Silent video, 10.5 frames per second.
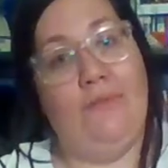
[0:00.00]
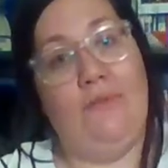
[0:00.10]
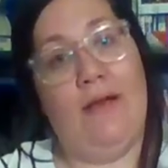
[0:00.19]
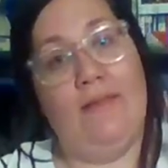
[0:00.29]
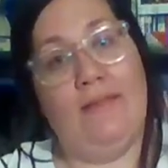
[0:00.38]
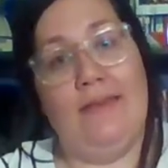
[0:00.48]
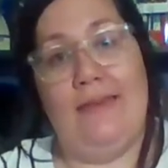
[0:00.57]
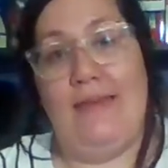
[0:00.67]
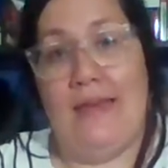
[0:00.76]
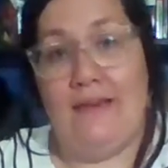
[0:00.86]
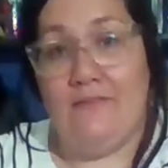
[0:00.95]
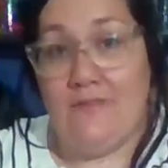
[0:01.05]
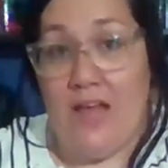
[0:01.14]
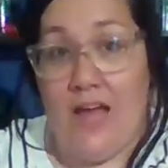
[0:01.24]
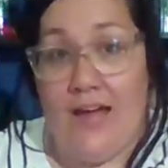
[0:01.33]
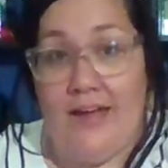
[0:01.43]
around like he can't
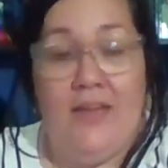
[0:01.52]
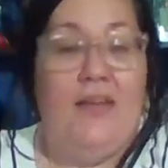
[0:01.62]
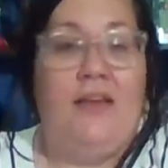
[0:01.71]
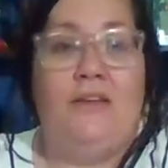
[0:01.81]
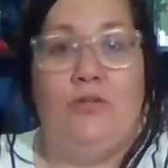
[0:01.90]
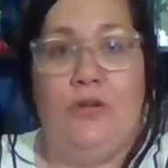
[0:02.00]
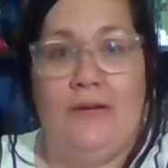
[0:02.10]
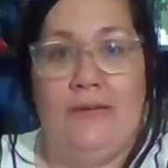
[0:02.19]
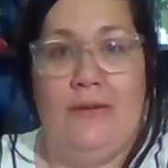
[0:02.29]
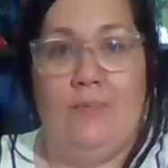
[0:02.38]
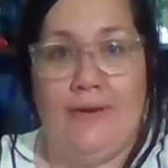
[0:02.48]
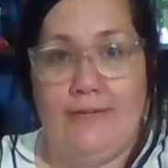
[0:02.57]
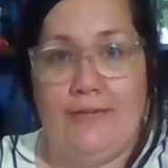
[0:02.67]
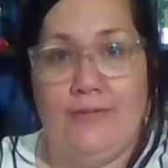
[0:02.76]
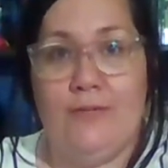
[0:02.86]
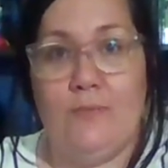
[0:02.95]
fly to try to get
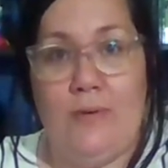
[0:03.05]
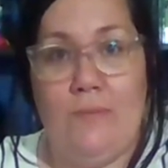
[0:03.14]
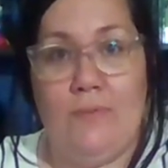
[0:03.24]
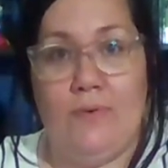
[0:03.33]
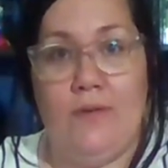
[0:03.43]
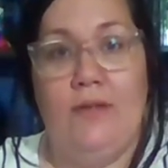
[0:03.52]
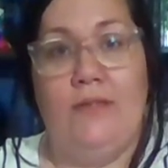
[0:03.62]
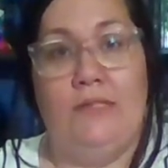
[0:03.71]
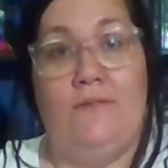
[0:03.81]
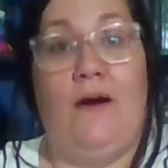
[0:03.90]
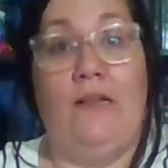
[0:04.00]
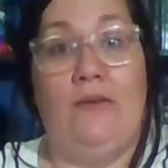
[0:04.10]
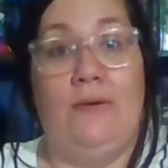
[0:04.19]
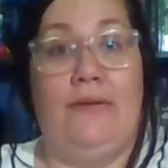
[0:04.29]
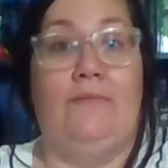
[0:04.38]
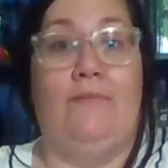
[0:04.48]
predators or people to follow
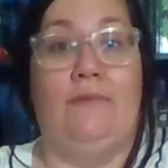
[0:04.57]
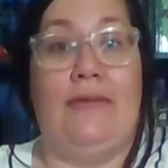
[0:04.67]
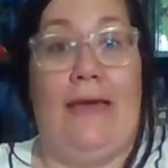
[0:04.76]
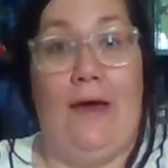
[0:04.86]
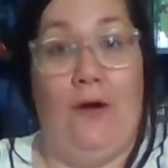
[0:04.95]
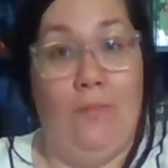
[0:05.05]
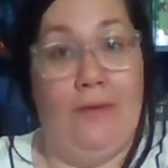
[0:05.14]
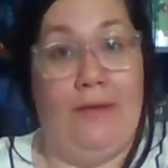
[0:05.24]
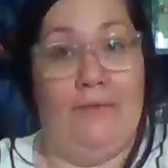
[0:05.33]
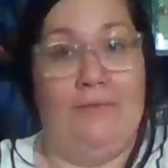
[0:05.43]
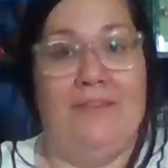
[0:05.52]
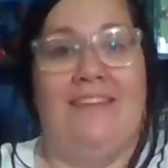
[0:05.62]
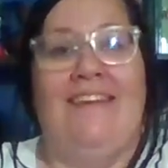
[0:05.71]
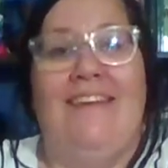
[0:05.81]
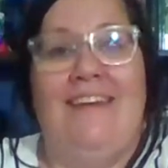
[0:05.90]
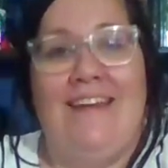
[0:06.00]
him, to help him,
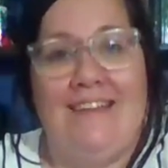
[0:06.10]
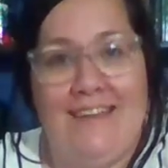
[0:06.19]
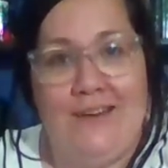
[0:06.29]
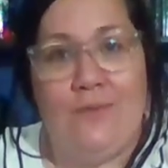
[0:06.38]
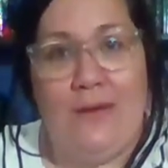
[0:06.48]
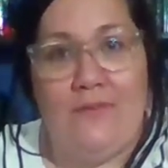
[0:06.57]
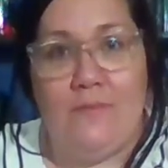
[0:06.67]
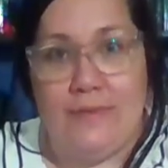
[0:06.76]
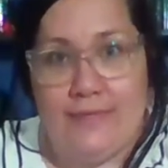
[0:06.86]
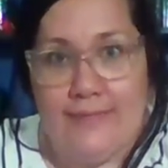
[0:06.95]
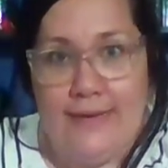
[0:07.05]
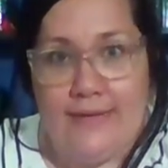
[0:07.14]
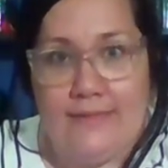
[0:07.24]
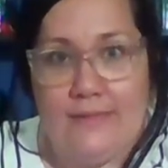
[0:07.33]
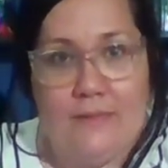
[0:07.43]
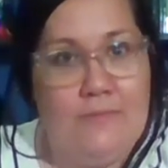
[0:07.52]
and to get away from his
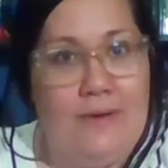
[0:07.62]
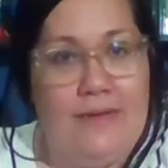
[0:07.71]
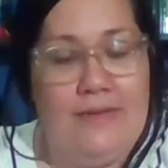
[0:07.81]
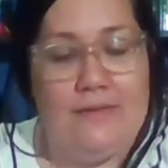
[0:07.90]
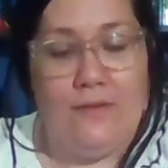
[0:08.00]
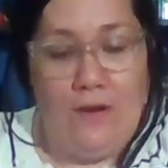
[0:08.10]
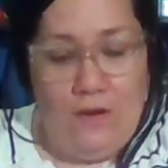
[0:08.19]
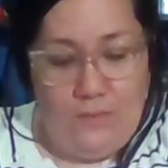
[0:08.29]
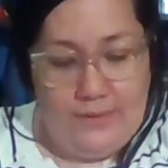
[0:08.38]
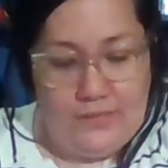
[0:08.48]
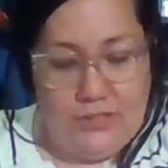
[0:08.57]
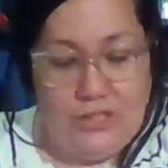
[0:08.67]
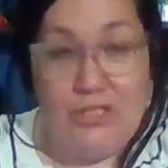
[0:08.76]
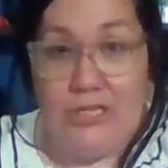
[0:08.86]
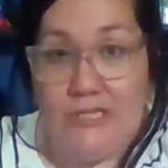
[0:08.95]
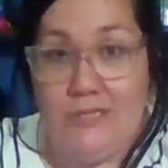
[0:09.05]
eggs. But he's always
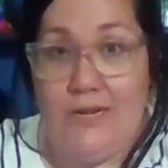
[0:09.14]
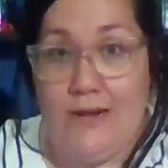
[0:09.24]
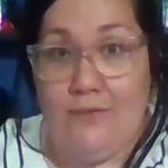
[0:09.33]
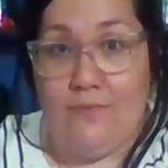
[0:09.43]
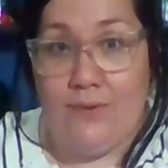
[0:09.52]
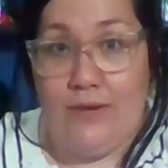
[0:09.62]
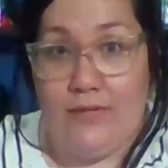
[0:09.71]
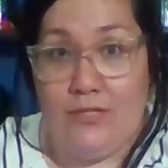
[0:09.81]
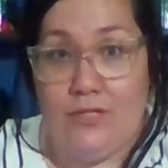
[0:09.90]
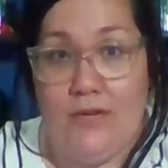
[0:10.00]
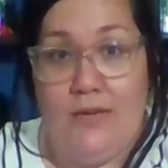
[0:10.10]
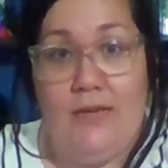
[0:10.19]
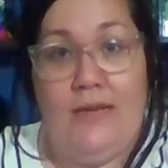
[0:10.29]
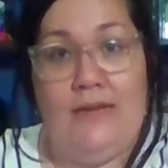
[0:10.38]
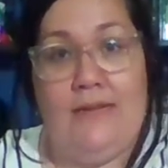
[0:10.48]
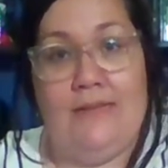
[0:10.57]
just out of reach,
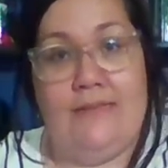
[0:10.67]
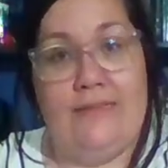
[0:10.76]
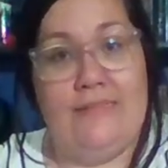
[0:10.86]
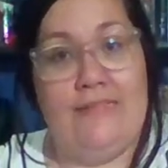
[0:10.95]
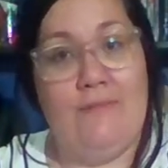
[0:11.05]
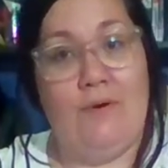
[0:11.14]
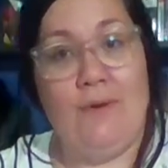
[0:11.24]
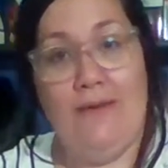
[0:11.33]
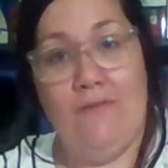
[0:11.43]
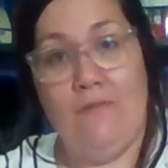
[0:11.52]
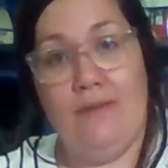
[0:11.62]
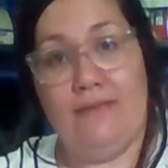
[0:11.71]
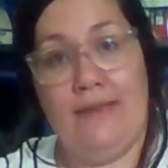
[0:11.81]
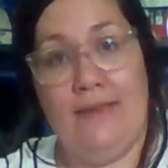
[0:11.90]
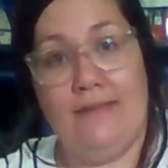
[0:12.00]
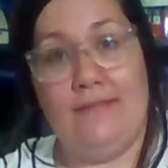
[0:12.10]
and he leads them away from his
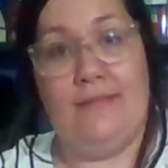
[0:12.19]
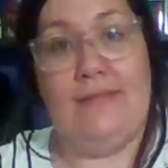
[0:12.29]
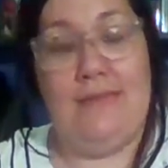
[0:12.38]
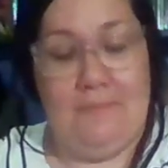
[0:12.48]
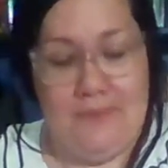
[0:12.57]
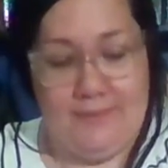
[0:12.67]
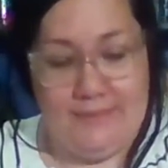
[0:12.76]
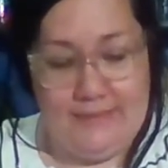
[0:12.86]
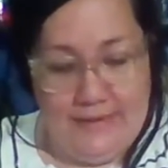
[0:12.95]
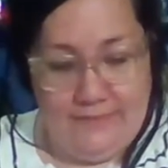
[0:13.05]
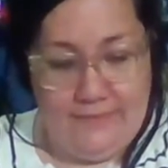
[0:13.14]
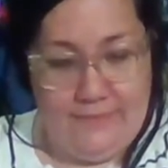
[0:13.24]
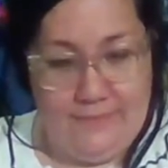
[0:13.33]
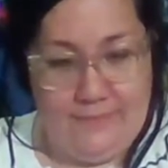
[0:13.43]
eggs to keep them safe.